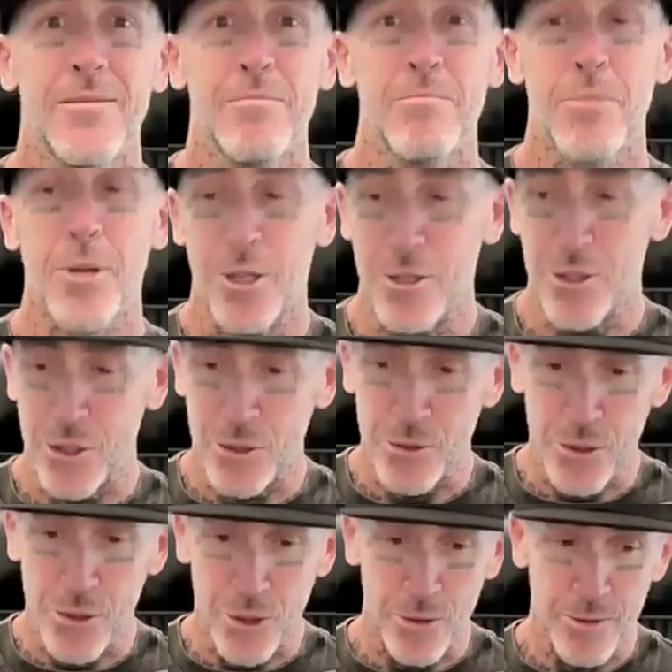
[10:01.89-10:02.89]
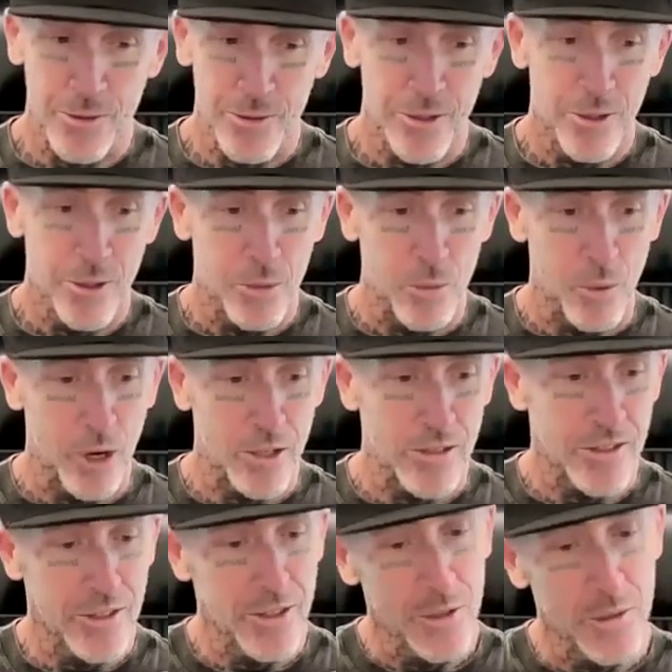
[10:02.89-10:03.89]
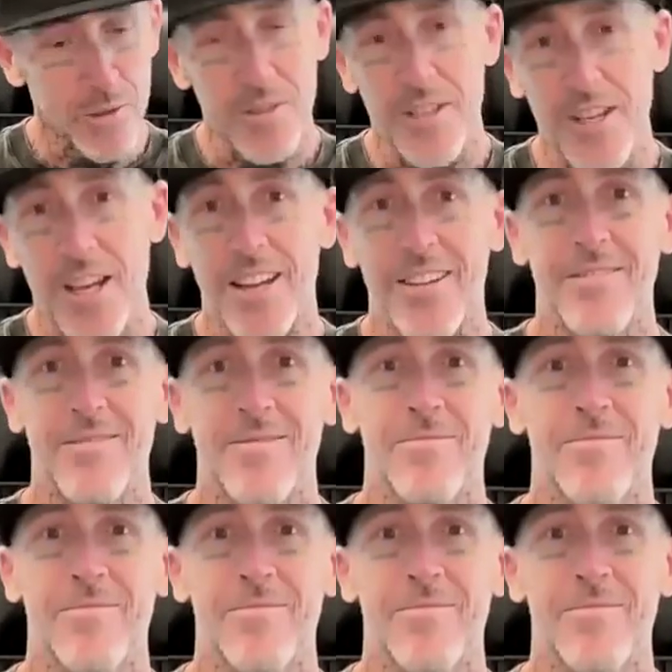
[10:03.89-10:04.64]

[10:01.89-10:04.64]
because you do what you say.